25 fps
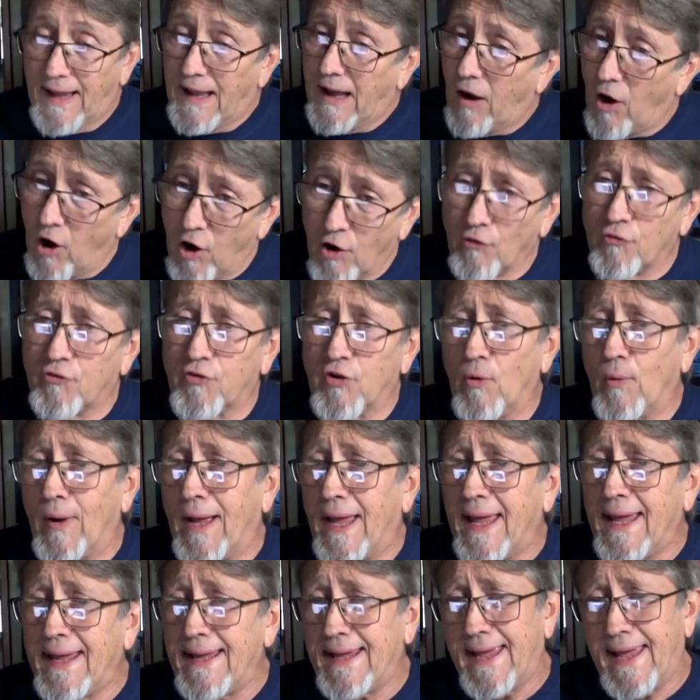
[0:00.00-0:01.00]
Also,
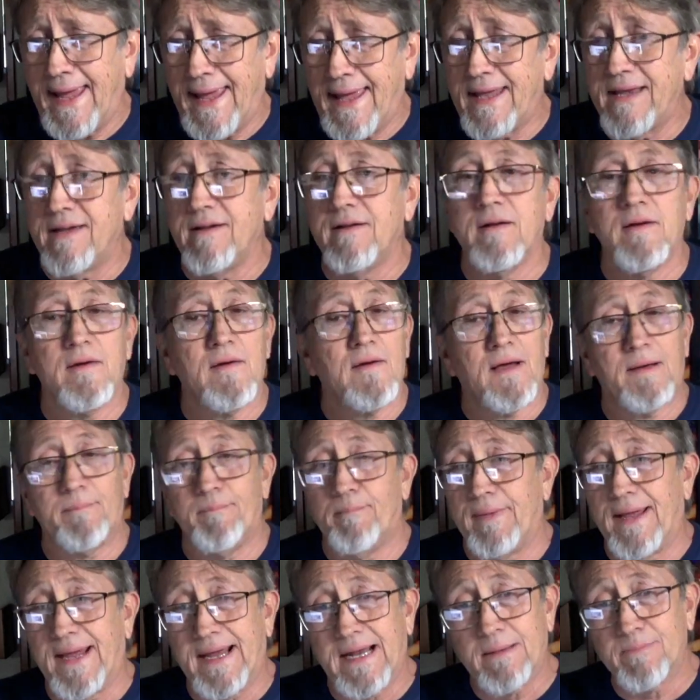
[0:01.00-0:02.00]
hey Ed,
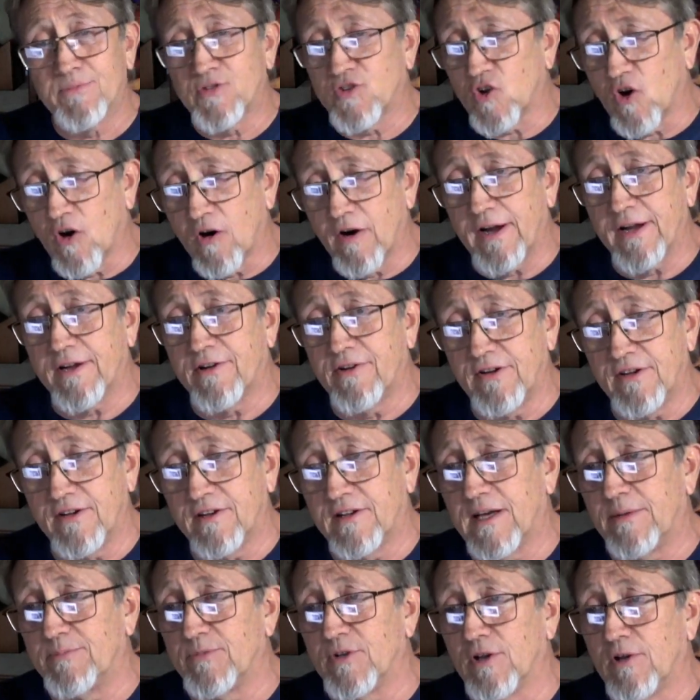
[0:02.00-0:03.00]
man, I'm sorry I couldn't
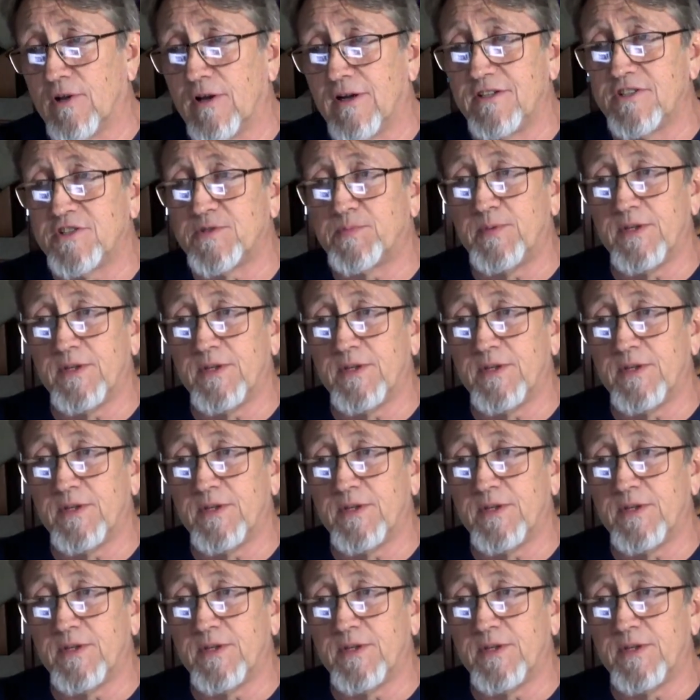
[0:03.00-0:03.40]
come to lunch,